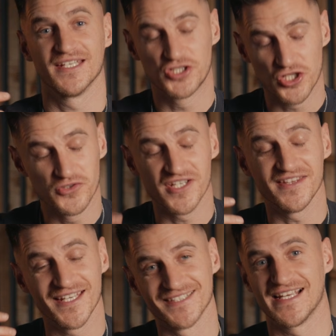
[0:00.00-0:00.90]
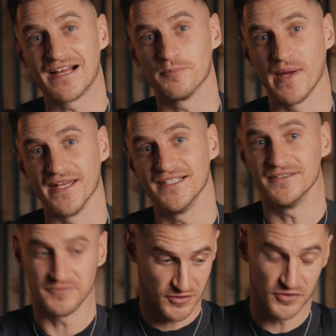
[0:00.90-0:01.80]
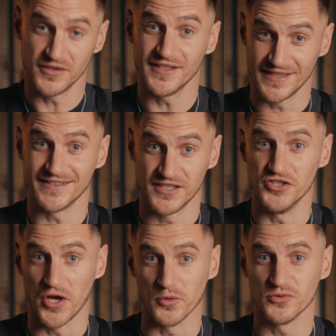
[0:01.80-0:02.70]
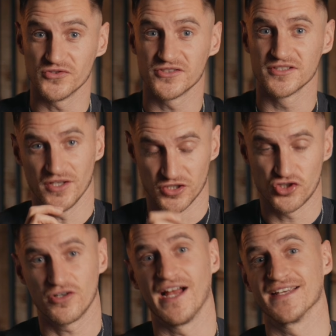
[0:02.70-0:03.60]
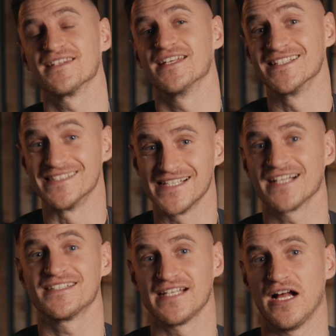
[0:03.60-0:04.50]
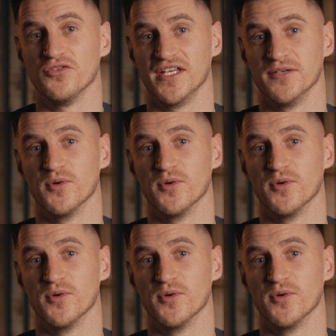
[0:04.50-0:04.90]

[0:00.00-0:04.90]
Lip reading: He's choosing the exact bait, or the notes, that attracts the exact sound that he